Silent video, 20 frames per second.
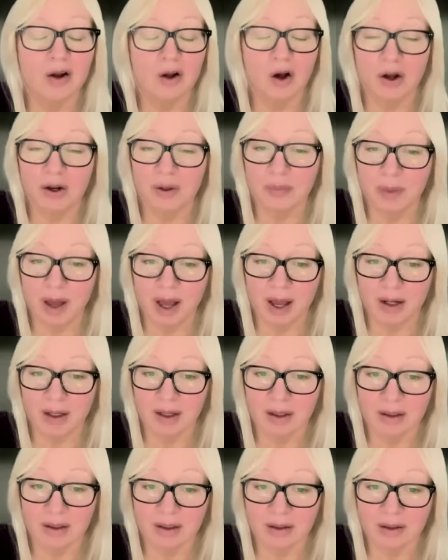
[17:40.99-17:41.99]

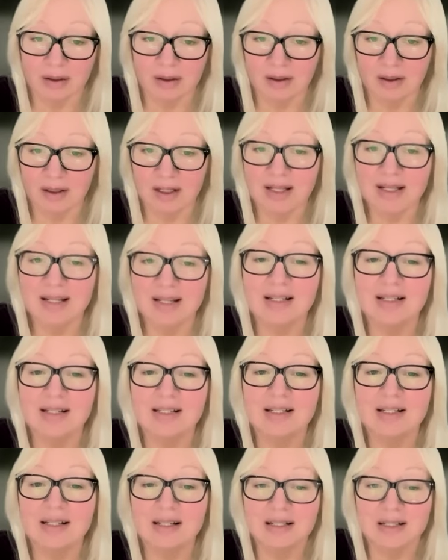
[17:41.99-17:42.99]
automatic. It
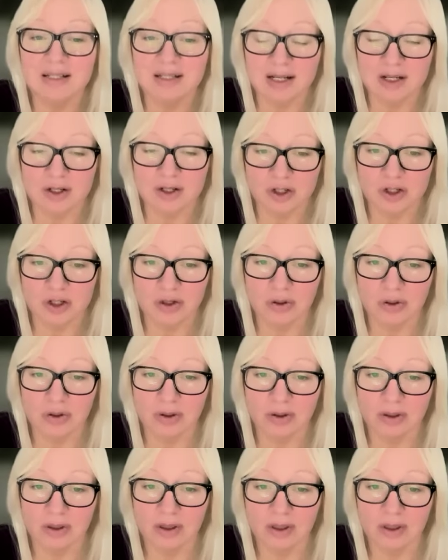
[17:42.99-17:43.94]
is intentional.